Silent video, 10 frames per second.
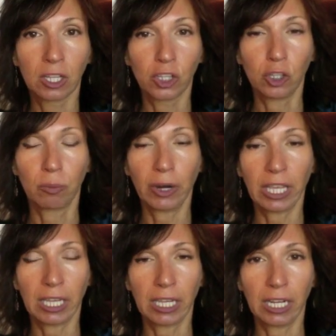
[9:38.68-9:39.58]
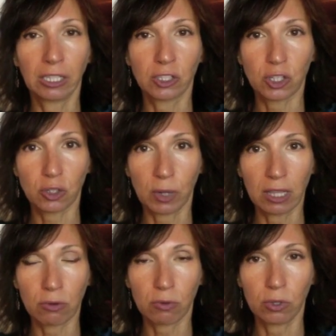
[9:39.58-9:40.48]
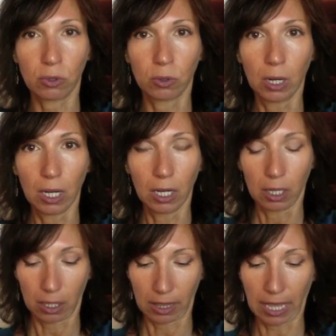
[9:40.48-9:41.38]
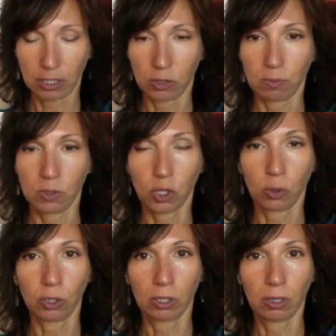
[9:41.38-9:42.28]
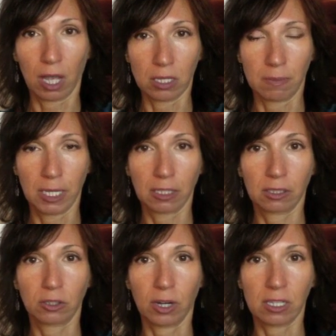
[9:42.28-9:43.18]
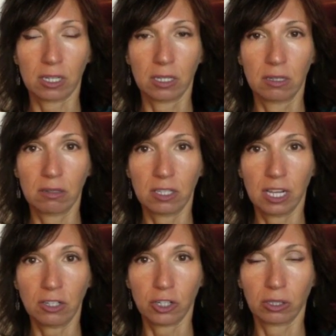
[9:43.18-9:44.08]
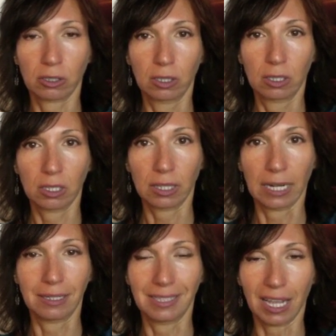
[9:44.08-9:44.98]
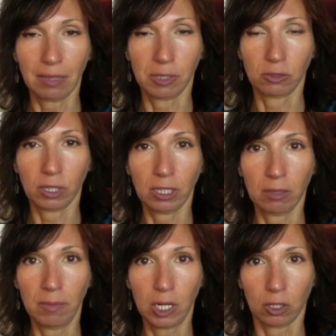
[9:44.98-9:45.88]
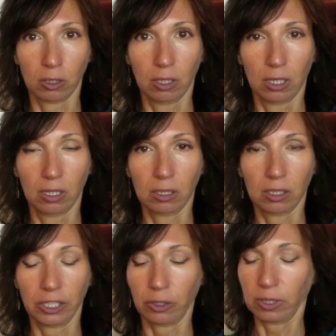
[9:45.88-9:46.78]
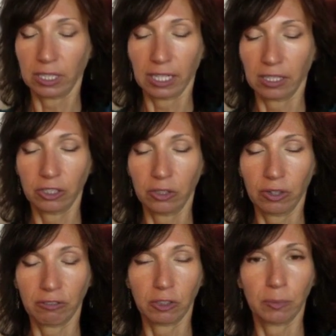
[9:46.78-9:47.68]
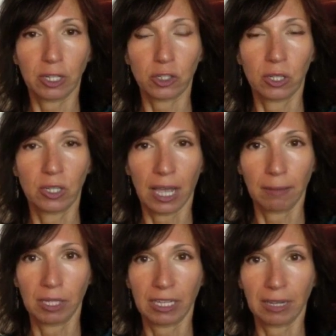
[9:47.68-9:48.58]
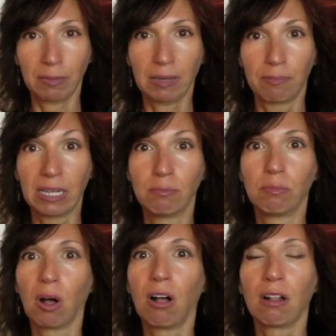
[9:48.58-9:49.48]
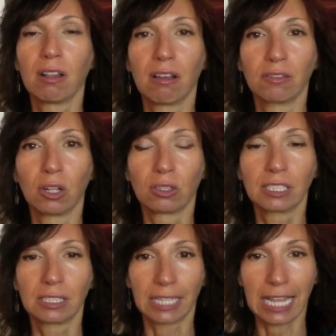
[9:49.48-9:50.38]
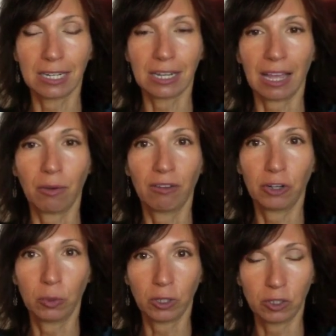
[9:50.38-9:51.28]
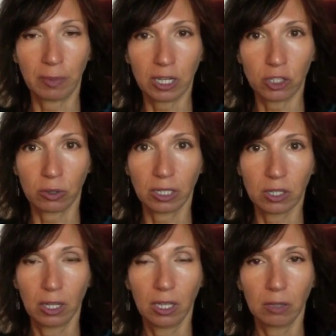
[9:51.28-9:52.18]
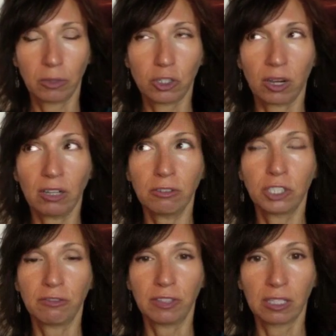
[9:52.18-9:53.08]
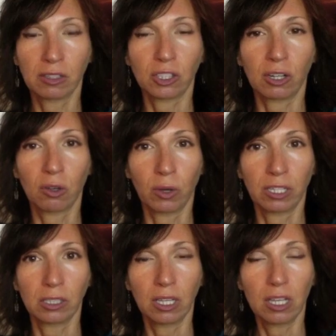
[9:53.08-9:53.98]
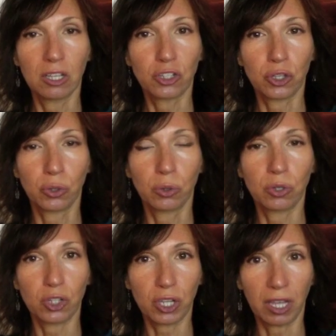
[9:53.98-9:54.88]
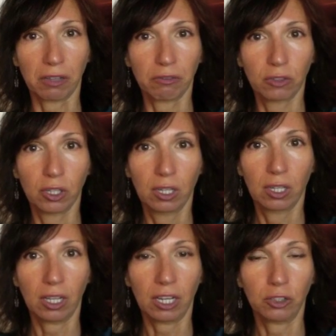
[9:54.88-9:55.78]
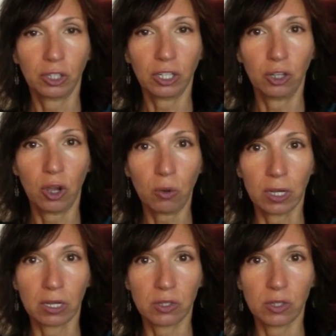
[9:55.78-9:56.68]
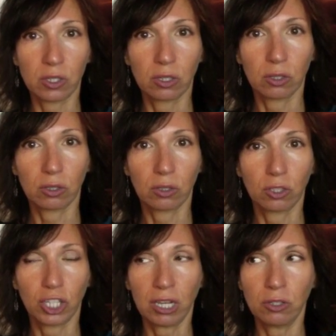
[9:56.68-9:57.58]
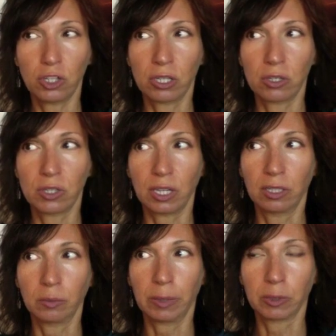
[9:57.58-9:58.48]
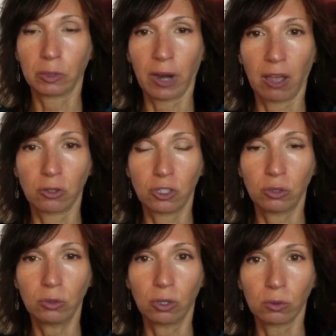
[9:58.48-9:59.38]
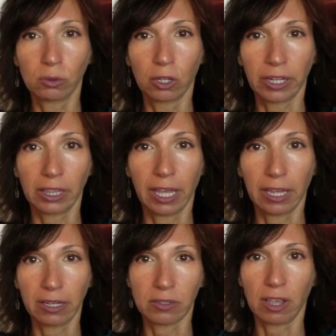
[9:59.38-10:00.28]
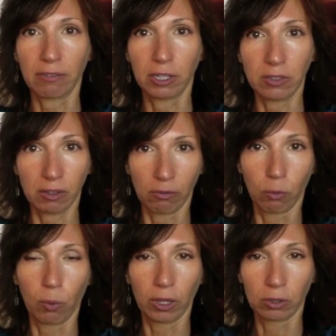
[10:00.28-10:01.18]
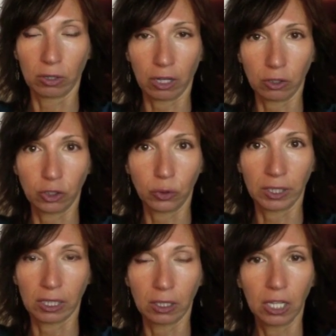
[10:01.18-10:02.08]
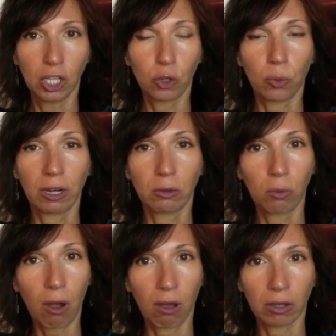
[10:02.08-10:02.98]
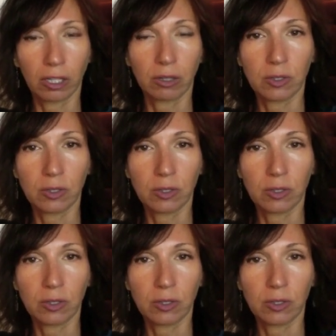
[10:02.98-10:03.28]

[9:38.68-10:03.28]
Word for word: You're bringing it in straight through that solar cosmic Christed center. That diamond right in the middle, you know, and again, you don't have to picture the diamond. It can be a big ball of golden light, however you want to picture it, but your energy fields are going to shift, and you're going to notice changes in people around you. Don't look at that as evidence of whether or not you're doing it right or wrong. You know,